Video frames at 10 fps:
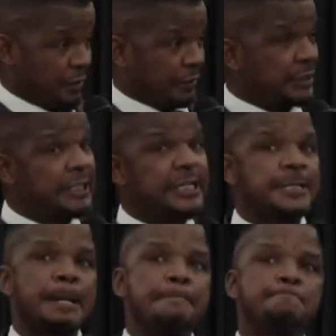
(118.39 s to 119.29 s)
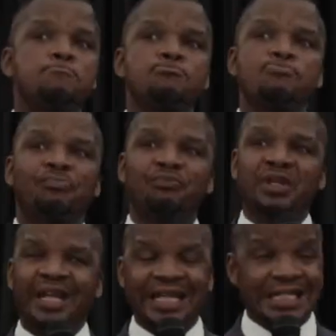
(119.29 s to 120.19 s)
not
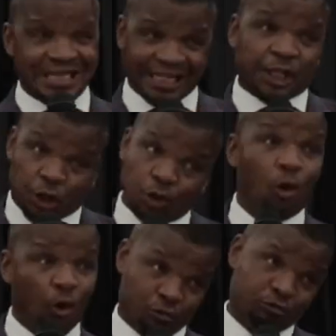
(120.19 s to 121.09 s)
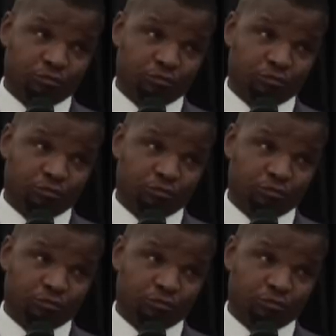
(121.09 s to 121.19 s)
insecure,